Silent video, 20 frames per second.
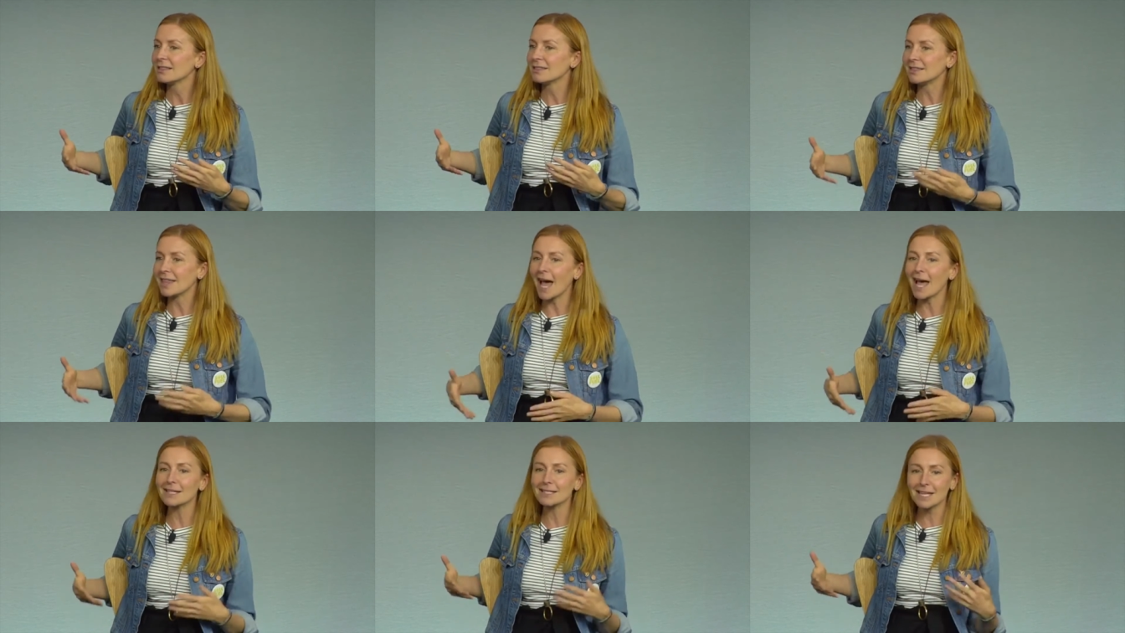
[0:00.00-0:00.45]

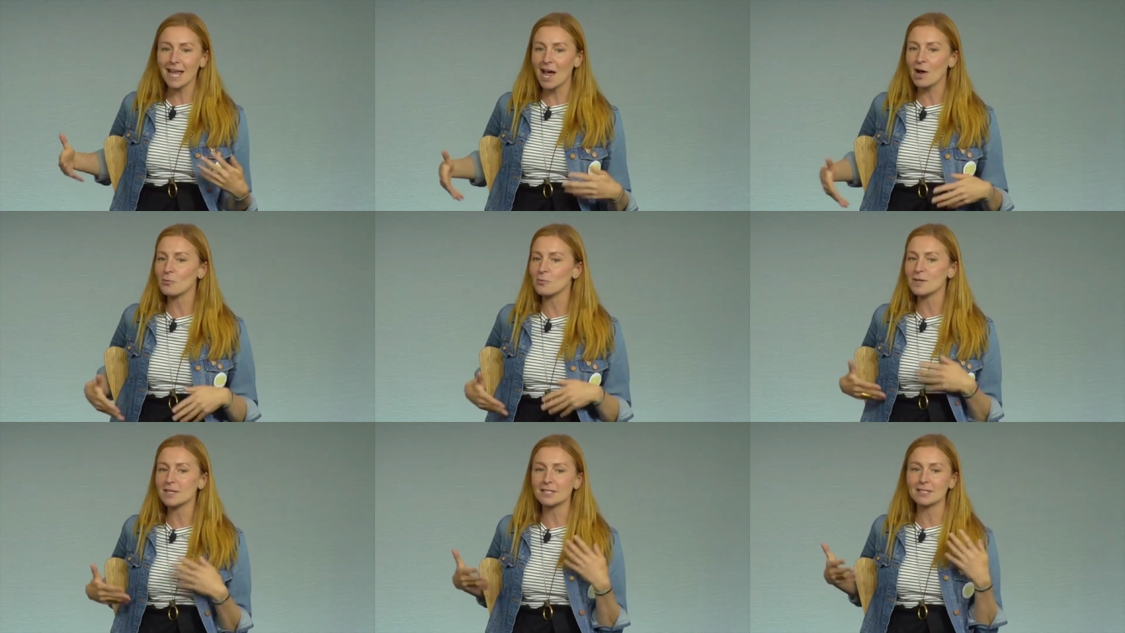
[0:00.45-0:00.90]
that's
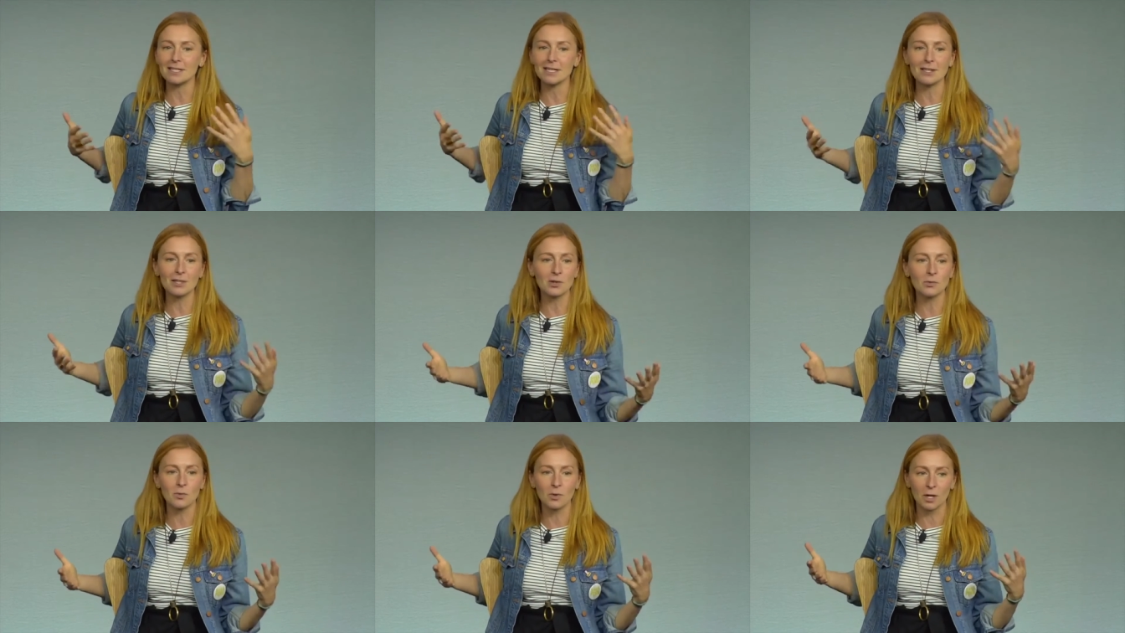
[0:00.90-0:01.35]
how we
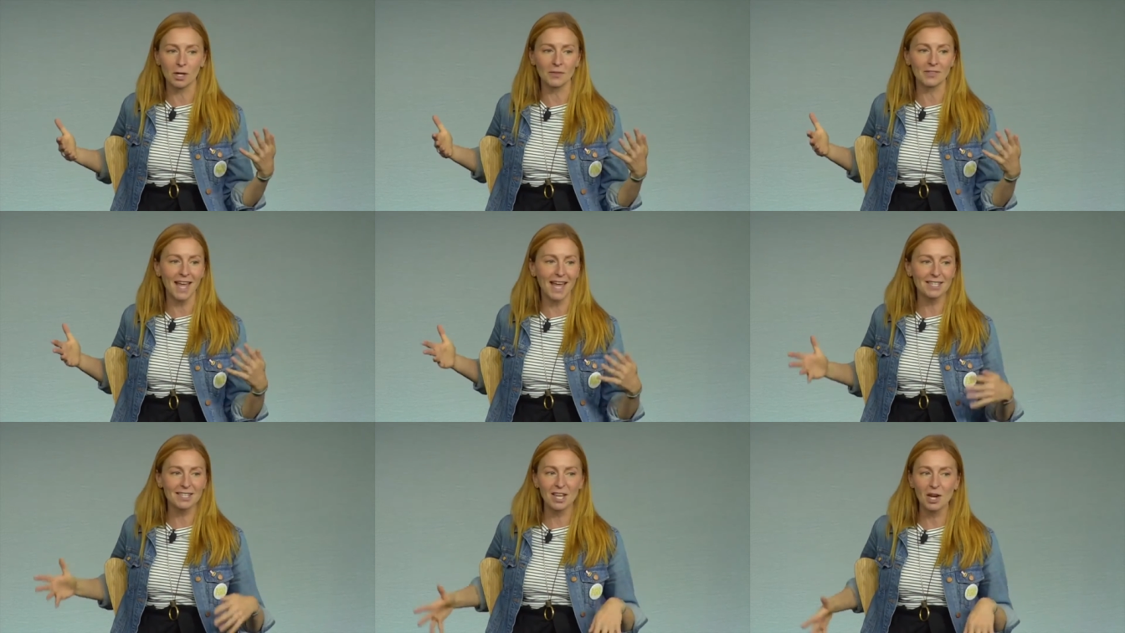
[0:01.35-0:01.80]
see the
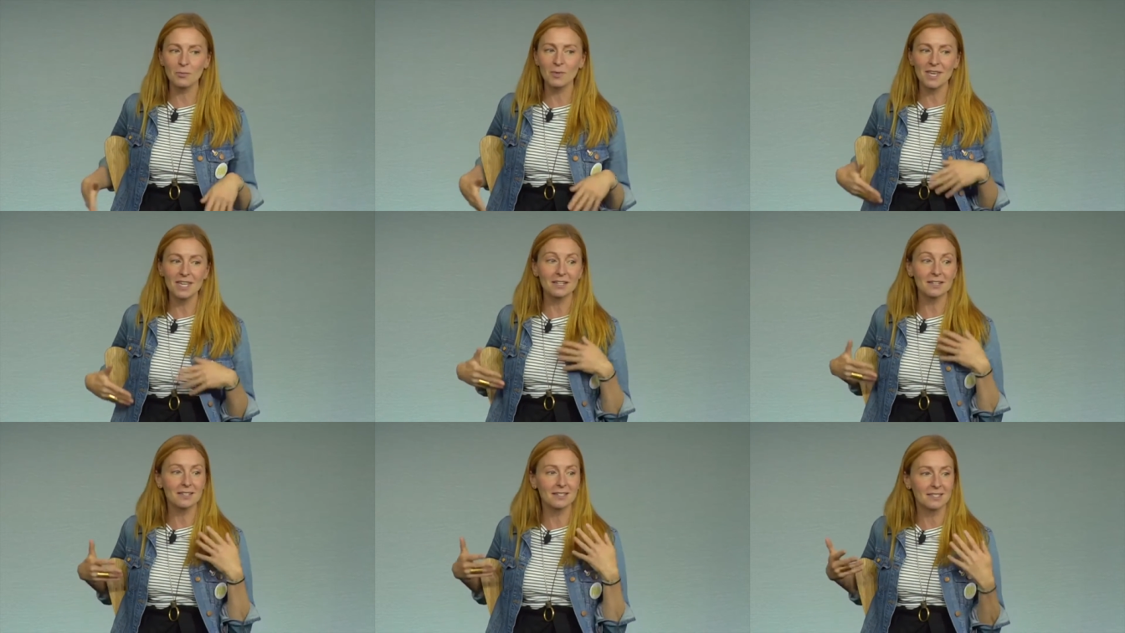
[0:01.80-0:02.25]
world, that's how
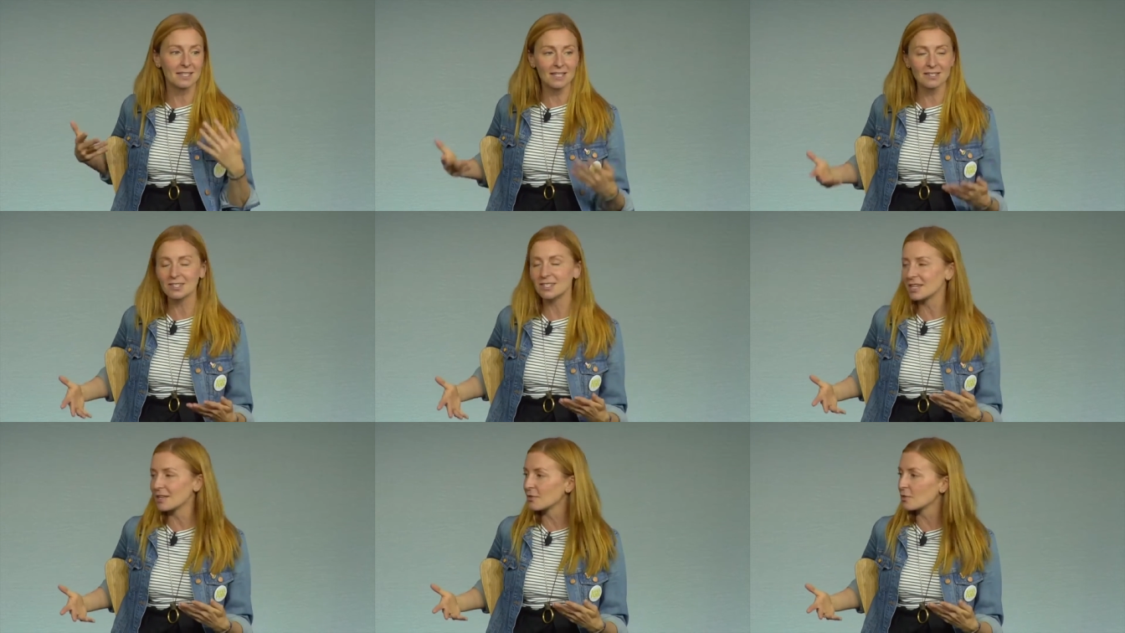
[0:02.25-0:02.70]
we
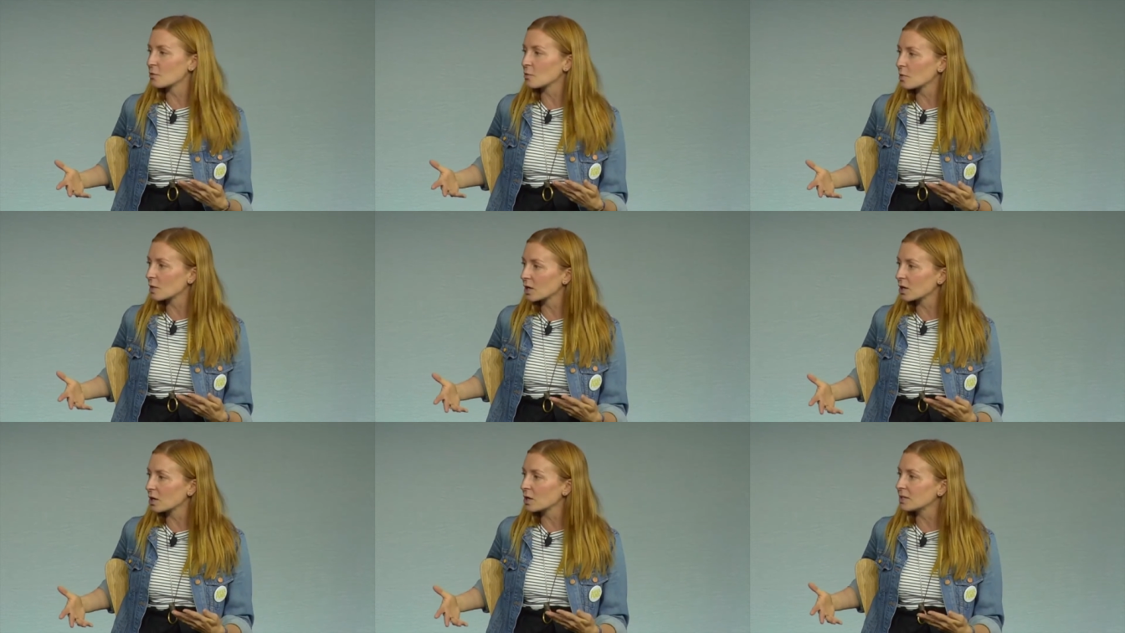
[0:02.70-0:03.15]
exist in the
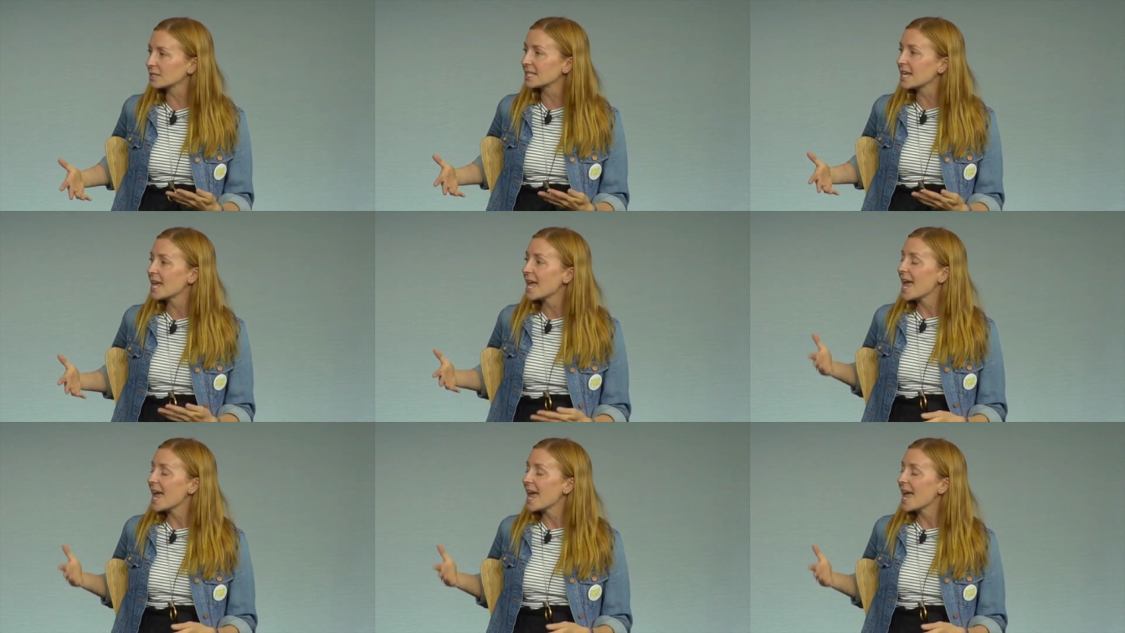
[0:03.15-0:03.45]
world,